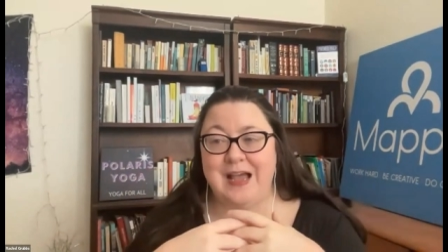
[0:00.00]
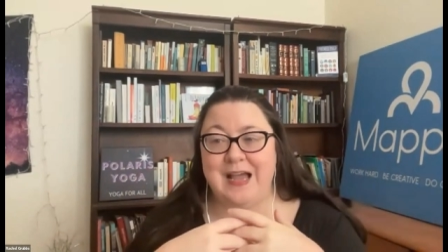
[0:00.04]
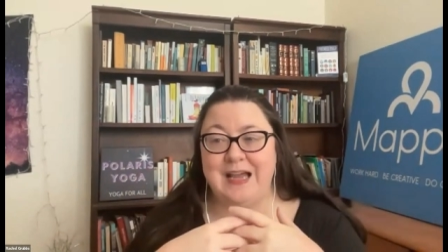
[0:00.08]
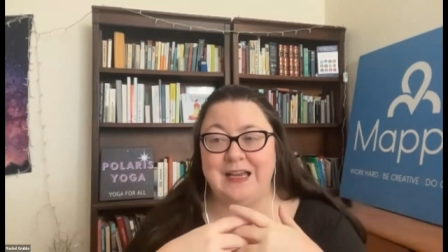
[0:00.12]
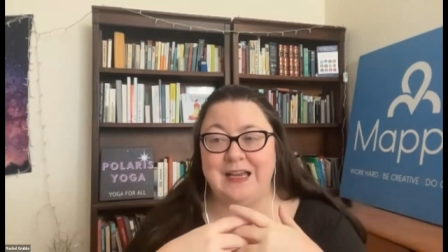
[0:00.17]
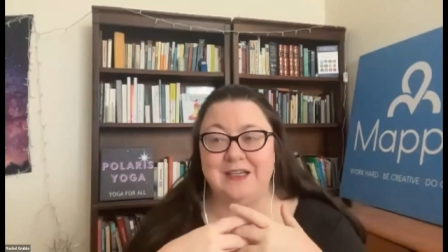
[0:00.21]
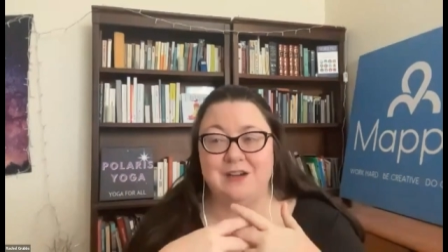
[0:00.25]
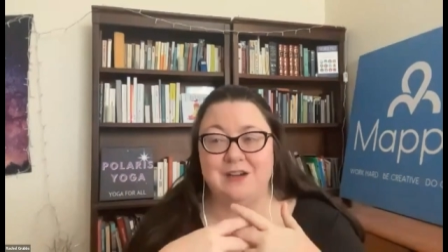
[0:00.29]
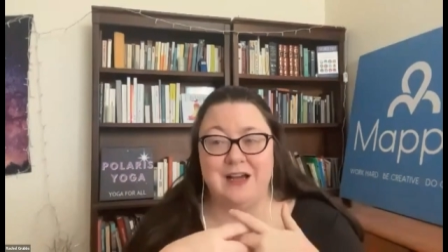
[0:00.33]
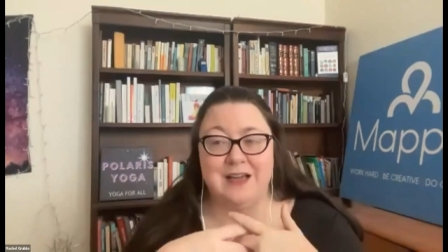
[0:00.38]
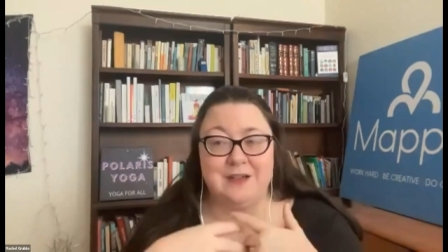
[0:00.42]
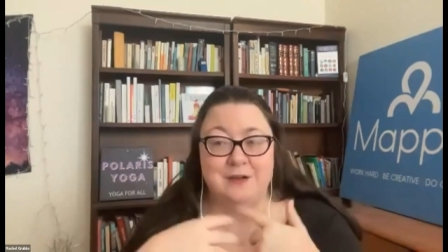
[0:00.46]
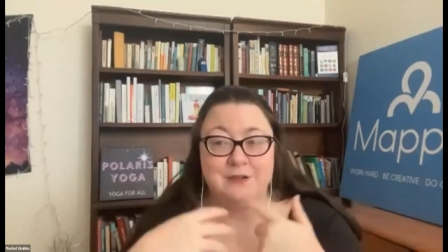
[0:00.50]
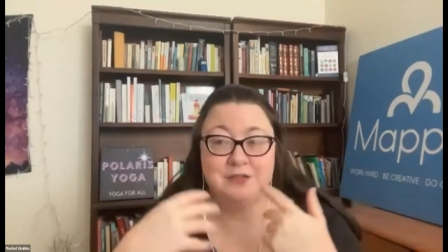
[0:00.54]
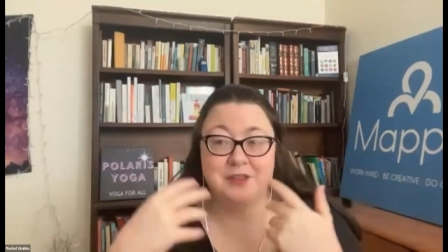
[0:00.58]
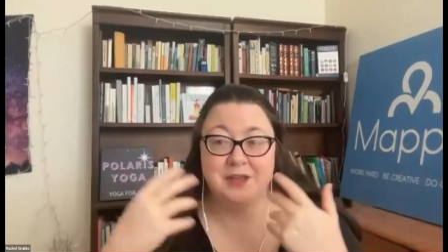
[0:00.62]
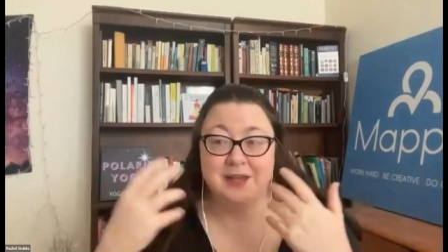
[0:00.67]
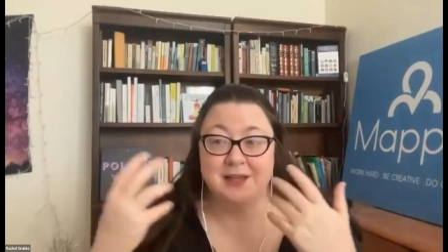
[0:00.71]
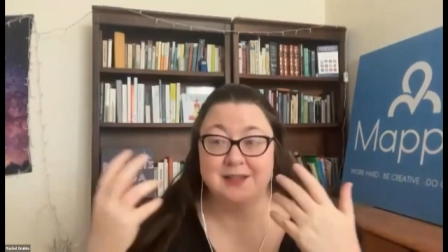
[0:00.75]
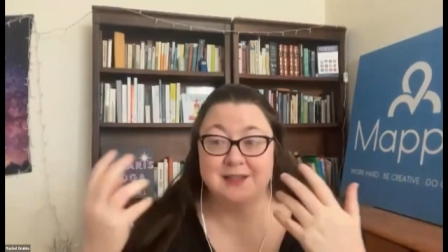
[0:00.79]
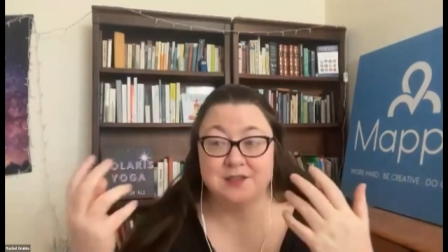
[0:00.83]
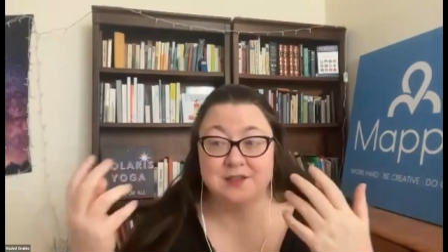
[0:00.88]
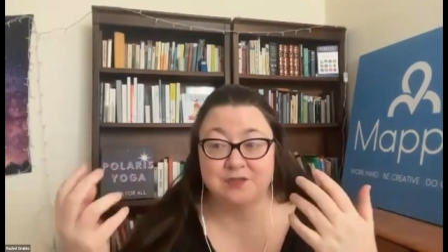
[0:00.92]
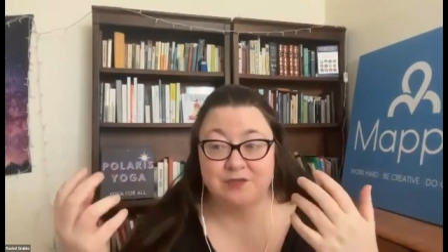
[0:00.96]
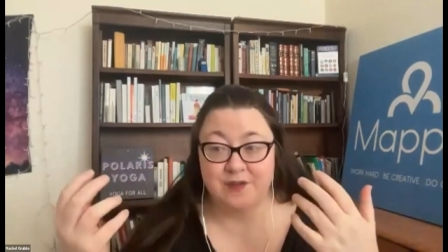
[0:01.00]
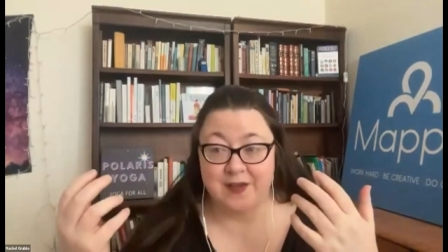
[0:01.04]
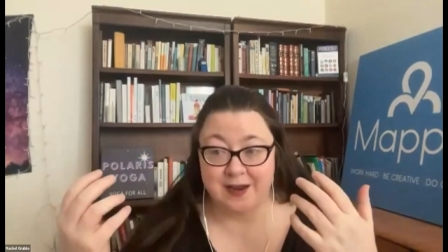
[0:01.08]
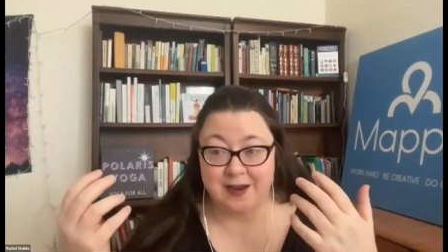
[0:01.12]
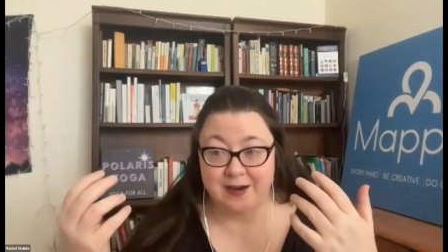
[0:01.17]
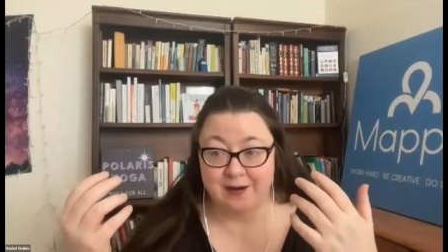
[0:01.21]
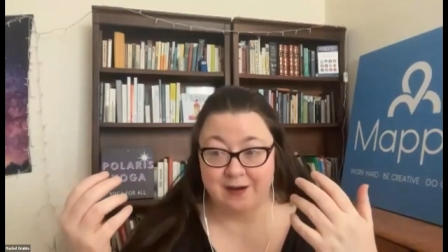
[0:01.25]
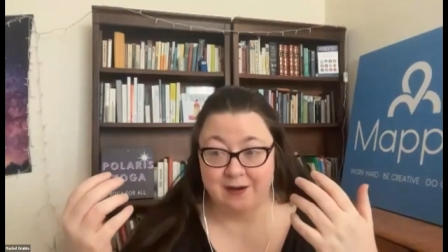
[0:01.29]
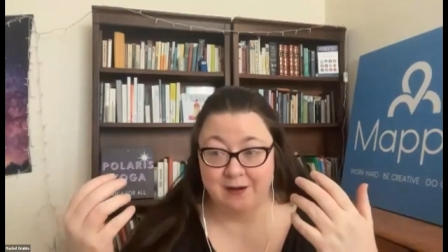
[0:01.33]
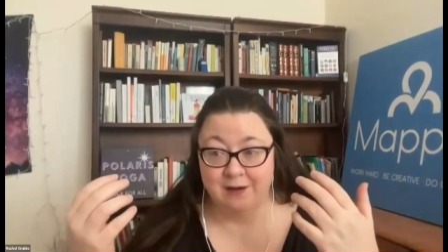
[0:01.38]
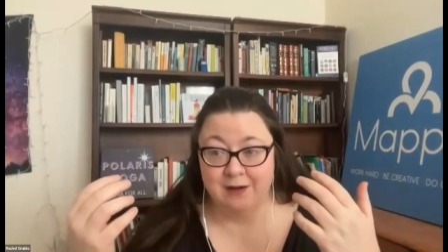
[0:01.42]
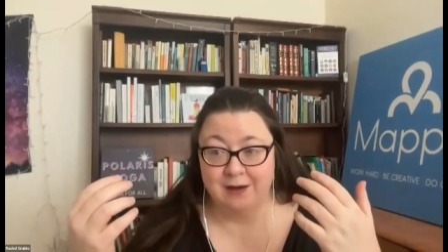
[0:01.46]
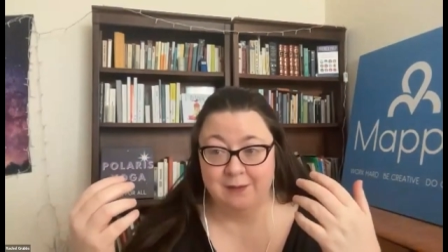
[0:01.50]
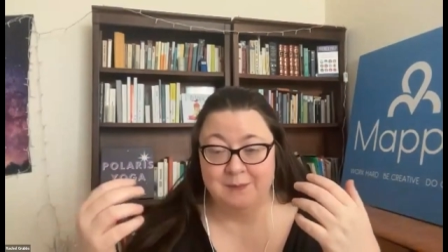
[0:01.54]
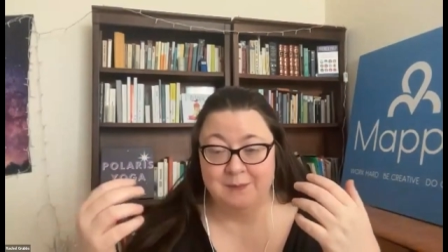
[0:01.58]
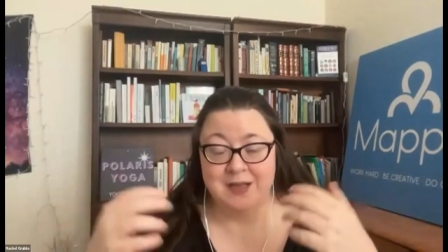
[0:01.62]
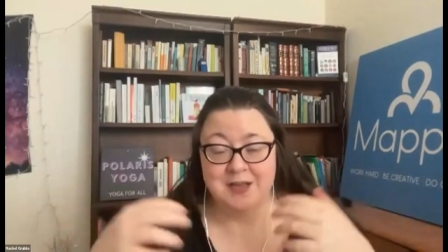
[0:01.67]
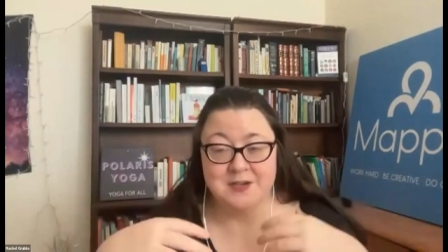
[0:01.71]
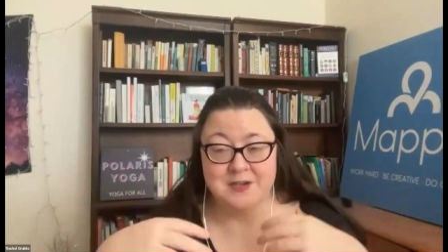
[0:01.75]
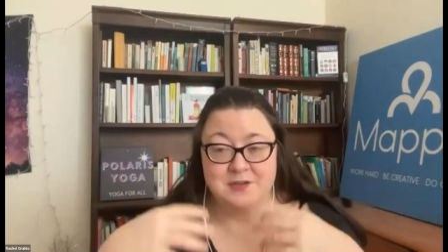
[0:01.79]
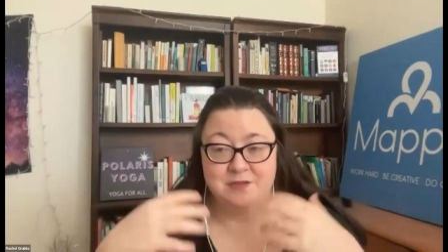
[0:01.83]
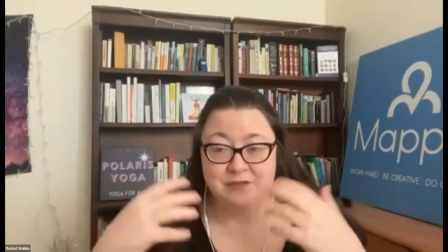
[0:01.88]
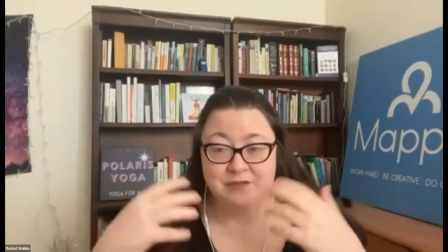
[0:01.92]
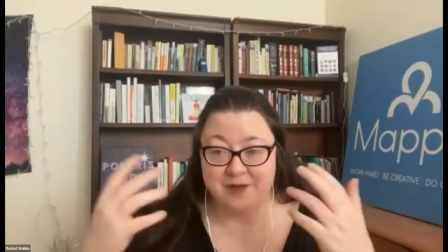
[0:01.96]
I, I don't think it's fair. I'm
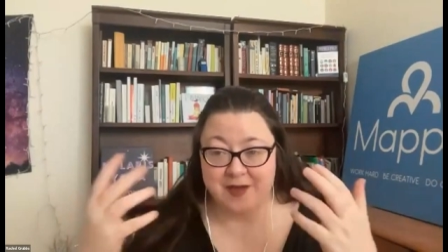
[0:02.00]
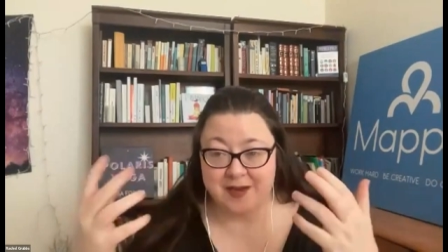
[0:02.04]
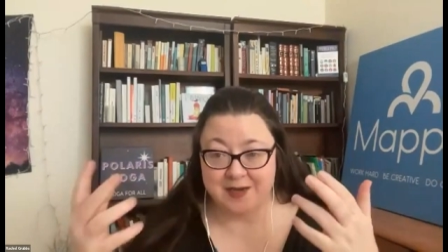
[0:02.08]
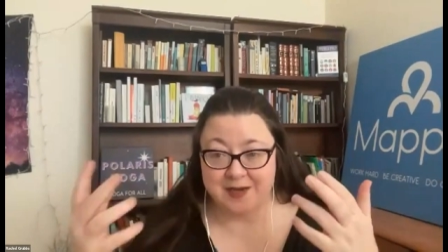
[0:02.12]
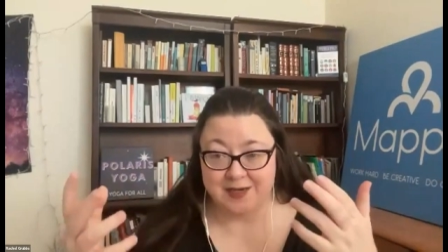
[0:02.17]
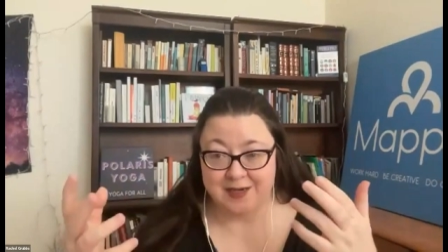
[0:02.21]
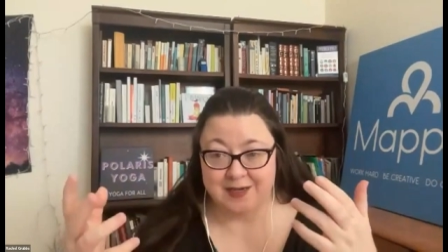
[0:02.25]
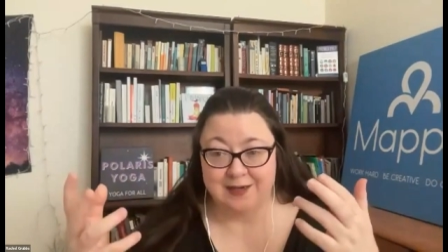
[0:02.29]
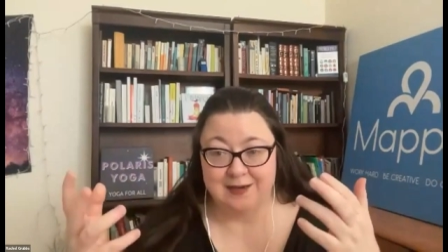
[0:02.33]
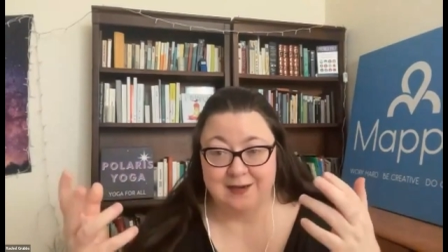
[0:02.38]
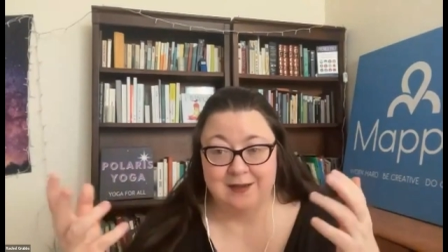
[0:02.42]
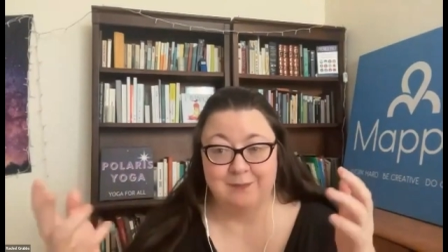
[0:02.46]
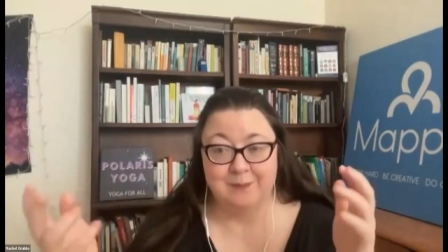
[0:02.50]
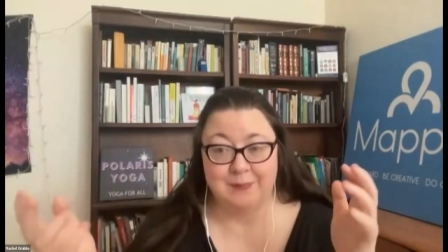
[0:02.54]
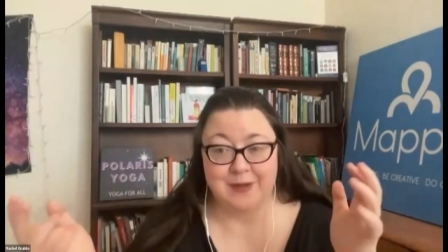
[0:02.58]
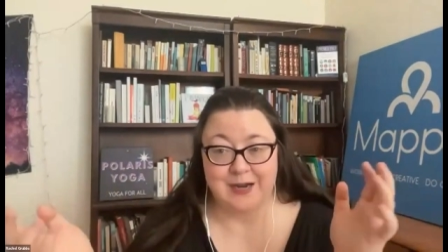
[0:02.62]
not defending it,